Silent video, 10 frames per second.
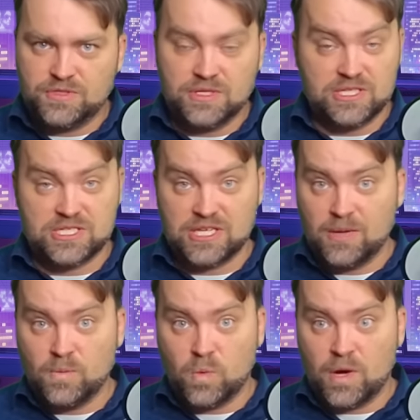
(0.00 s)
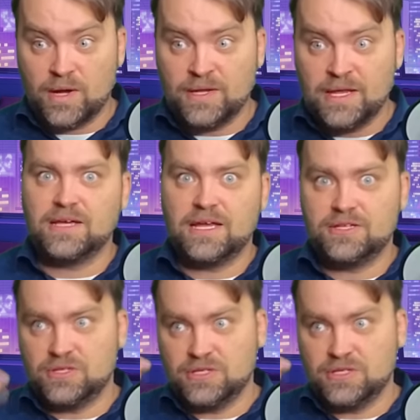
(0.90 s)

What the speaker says: to the same one, and you